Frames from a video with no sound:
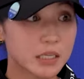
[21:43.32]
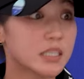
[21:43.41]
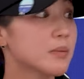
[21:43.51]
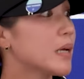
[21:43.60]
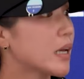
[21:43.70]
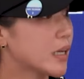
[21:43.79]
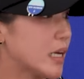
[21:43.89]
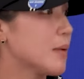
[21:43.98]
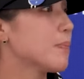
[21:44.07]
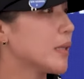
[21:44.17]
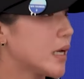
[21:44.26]
to be able to
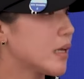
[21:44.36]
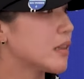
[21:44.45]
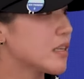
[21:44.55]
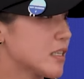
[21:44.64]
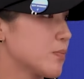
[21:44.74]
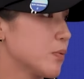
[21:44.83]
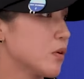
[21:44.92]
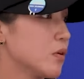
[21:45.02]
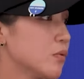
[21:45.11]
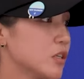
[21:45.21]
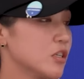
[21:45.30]
keep playing this
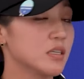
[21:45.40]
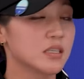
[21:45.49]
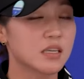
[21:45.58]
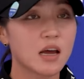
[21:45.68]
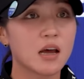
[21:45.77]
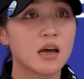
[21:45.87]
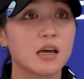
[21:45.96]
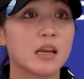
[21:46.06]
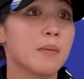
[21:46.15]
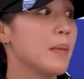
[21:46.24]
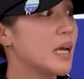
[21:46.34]
sport, which is
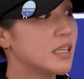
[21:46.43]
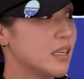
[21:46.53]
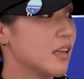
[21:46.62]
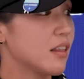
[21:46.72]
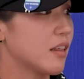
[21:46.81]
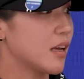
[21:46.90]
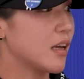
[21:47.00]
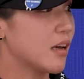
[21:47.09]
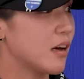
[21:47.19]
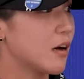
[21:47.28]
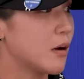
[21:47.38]
an amazing
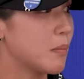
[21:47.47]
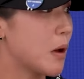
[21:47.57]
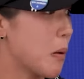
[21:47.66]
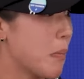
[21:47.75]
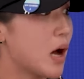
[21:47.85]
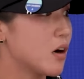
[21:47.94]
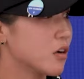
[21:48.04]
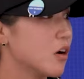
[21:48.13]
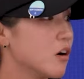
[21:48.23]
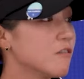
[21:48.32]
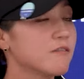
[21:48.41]
thing about
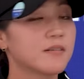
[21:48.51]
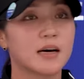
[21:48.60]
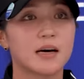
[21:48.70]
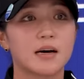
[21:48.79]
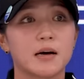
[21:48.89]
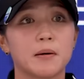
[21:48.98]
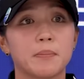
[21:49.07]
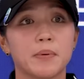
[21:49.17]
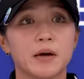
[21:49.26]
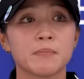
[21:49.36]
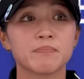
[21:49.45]
golf.
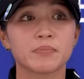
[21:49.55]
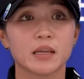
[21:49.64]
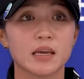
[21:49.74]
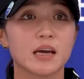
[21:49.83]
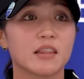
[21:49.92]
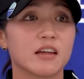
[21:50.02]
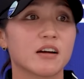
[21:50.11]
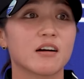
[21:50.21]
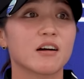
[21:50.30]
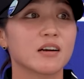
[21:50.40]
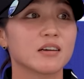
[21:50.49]
But yeah, there
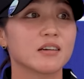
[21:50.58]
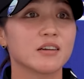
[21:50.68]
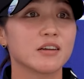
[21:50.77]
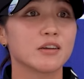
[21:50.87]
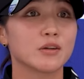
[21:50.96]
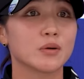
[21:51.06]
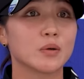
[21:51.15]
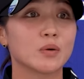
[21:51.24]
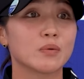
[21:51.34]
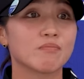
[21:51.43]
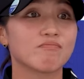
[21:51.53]
are, you
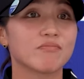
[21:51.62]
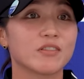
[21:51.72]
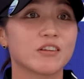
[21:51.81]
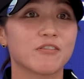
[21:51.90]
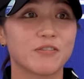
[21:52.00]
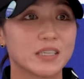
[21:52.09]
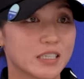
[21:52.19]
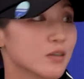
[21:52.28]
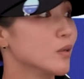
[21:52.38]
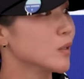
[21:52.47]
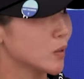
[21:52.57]
know, the
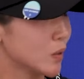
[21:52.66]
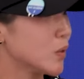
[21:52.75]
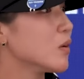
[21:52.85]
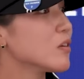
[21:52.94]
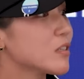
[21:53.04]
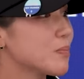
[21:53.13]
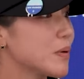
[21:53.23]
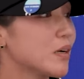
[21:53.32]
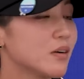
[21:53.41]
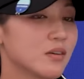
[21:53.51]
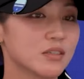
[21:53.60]
physical tolls,
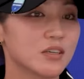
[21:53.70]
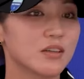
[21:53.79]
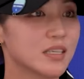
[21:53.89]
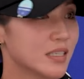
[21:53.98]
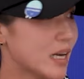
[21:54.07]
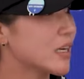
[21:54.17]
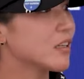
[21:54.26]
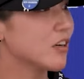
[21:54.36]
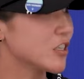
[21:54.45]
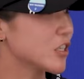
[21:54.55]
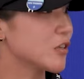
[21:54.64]
but also the
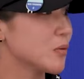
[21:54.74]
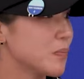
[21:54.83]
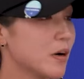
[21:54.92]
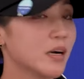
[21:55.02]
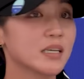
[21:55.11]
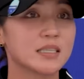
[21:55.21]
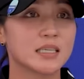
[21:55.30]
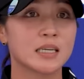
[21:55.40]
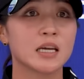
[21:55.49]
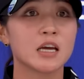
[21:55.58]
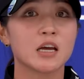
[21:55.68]
psychological parts.
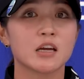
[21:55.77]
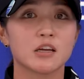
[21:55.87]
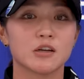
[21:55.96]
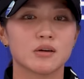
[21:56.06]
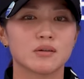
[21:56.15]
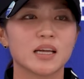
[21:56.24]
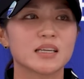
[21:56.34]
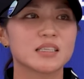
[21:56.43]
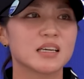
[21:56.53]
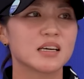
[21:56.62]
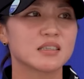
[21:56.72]
And you know,
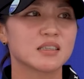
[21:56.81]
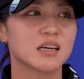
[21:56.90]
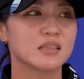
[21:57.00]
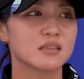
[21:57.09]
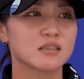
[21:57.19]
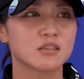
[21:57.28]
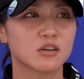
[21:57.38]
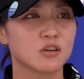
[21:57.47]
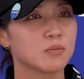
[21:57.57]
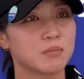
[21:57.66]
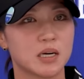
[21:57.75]
Lexi has done
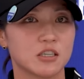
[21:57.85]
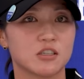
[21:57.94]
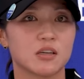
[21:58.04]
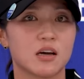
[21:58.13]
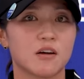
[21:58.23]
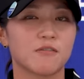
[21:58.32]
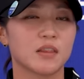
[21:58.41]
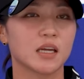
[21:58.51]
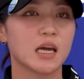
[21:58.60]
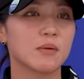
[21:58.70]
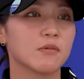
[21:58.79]
so much for the
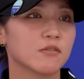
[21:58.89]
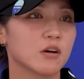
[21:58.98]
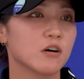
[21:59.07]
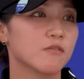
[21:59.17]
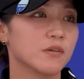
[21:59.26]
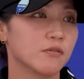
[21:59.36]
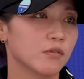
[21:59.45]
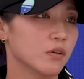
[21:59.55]
game of golf and